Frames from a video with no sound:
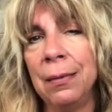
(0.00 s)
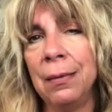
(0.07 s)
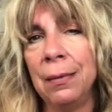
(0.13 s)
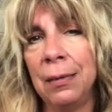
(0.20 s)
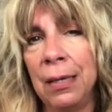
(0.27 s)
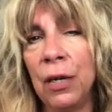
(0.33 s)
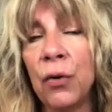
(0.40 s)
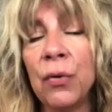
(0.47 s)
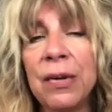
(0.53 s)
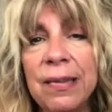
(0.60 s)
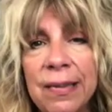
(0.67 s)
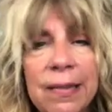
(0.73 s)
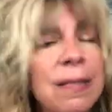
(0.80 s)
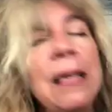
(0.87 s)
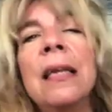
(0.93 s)

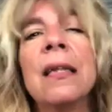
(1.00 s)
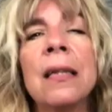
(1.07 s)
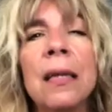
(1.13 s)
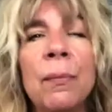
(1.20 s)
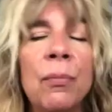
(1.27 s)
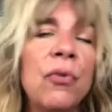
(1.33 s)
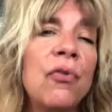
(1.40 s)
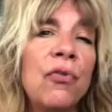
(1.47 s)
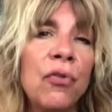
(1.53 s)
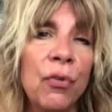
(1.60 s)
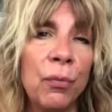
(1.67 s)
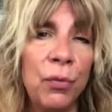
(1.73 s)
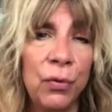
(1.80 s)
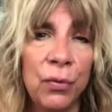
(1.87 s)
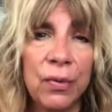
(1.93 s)
increases healing, boosts your
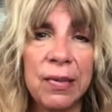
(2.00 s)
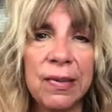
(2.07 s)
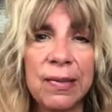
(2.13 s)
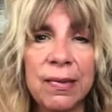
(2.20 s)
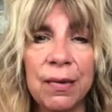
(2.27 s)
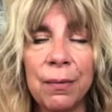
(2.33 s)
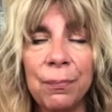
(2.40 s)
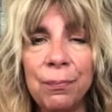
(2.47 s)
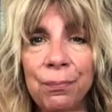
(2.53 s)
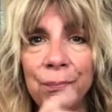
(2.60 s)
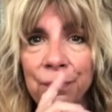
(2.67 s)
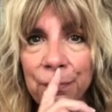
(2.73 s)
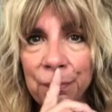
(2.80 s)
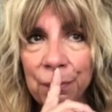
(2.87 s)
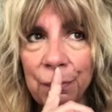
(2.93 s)
immune system.
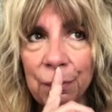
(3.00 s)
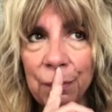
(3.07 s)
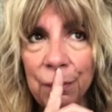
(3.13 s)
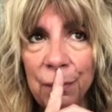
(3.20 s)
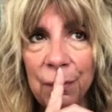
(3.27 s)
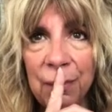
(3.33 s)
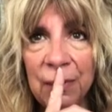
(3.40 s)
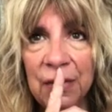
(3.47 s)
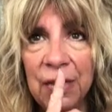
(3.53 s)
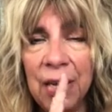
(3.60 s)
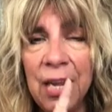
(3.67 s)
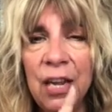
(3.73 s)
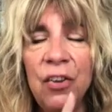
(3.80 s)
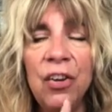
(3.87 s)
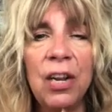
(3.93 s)

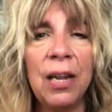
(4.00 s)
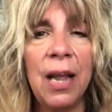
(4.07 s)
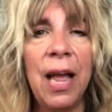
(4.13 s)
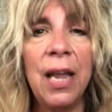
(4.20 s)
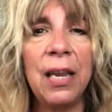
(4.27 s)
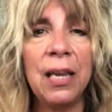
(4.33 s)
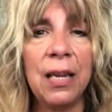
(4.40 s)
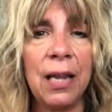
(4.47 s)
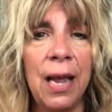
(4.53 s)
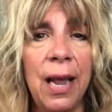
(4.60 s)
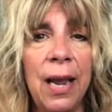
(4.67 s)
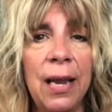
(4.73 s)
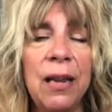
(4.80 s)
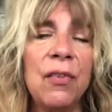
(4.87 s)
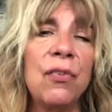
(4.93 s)
And ylang
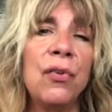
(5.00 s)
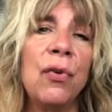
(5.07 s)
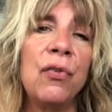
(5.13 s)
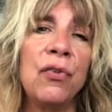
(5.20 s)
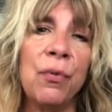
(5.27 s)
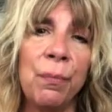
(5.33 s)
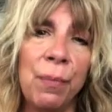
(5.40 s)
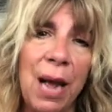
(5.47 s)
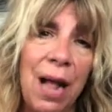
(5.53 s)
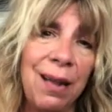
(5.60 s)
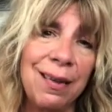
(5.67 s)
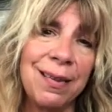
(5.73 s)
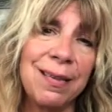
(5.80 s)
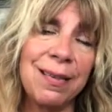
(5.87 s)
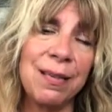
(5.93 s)
ylang is known to
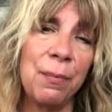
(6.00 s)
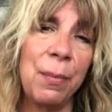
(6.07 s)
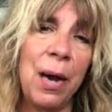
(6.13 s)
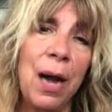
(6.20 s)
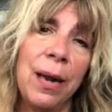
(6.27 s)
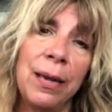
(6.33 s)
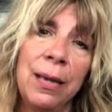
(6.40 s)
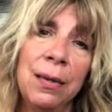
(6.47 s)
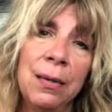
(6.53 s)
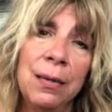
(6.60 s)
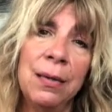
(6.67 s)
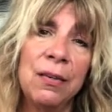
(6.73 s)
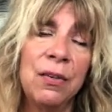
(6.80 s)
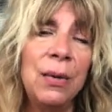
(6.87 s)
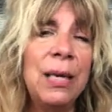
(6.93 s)
balance the body.
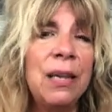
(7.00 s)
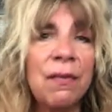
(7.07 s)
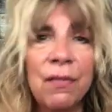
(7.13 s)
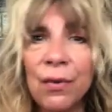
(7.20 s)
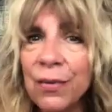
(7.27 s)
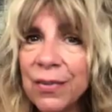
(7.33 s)
So any of those